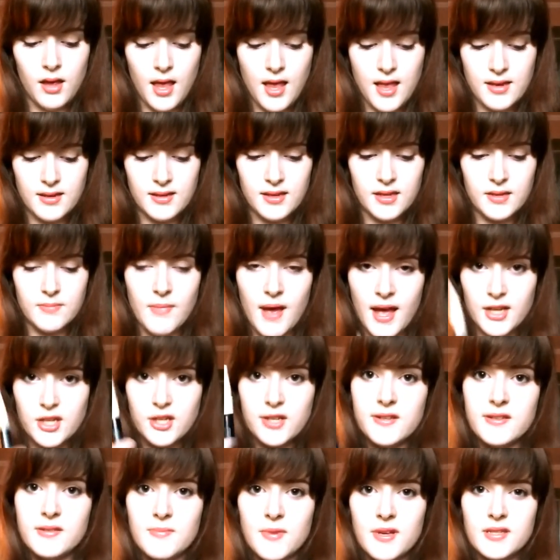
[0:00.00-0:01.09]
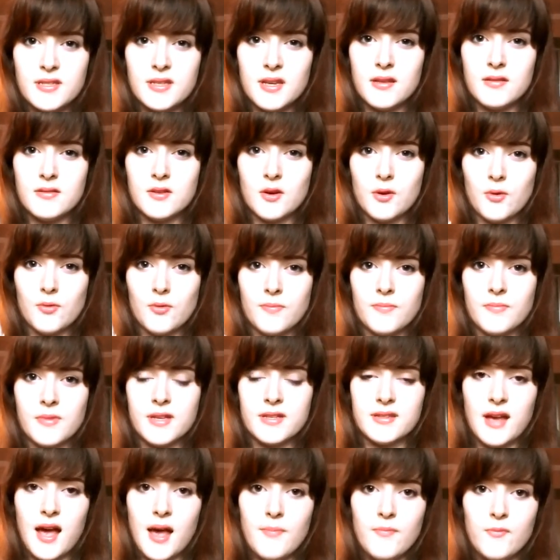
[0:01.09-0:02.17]
And it matches my skin tone,
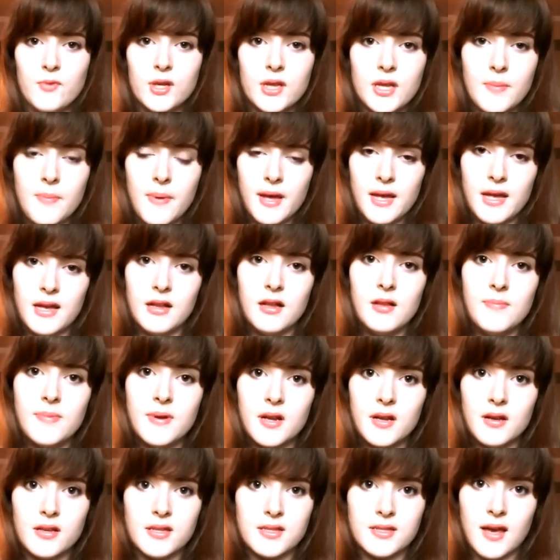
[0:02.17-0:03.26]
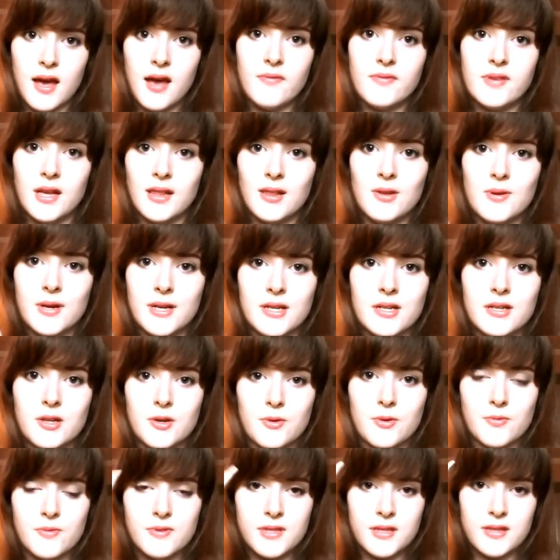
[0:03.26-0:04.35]
because I'm really pale, but I also have yellow
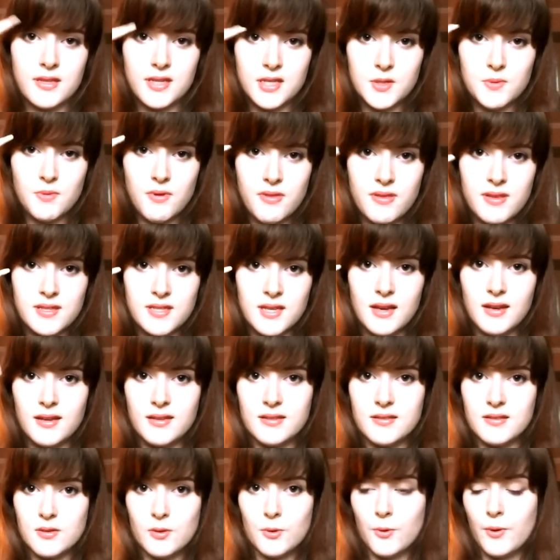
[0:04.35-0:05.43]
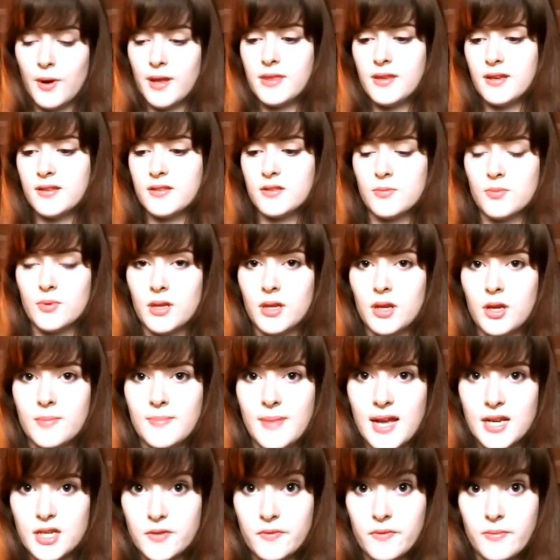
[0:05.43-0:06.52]
undertones, and that's what this has, so I think it's a really good
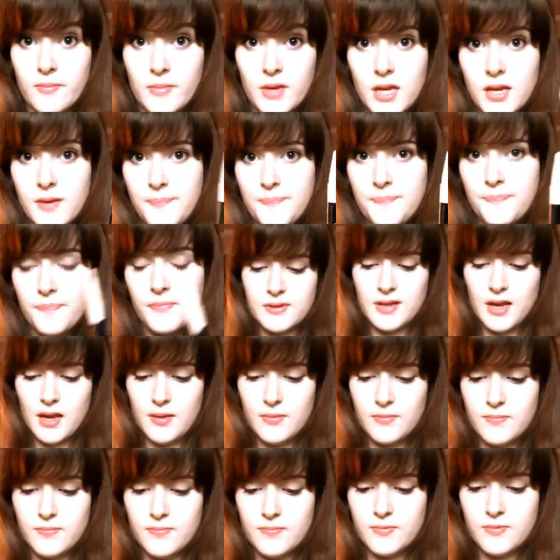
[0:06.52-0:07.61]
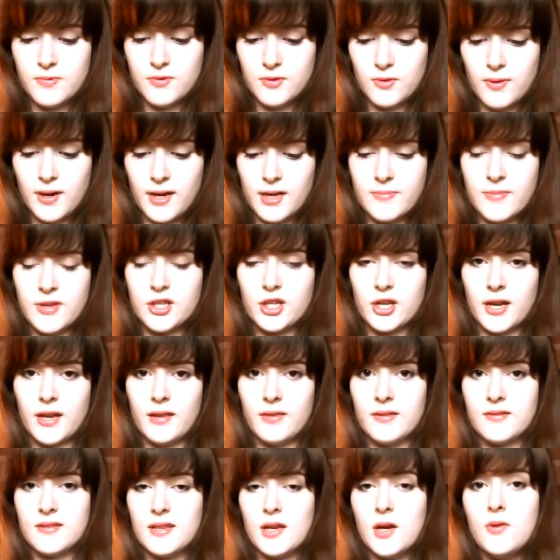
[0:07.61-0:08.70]
match for me. So I do recommend
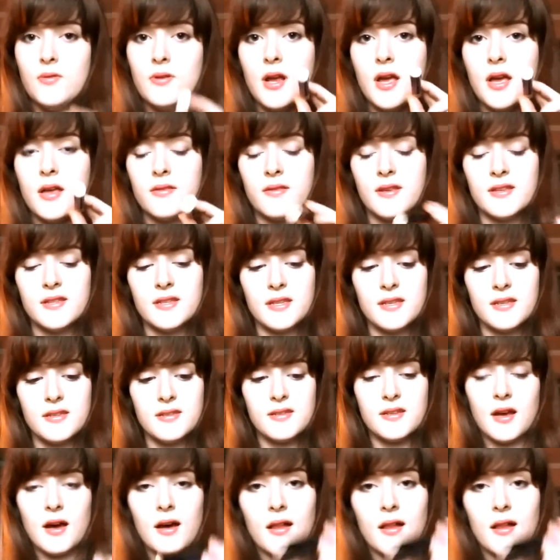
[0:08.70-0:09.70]
checking this out. This is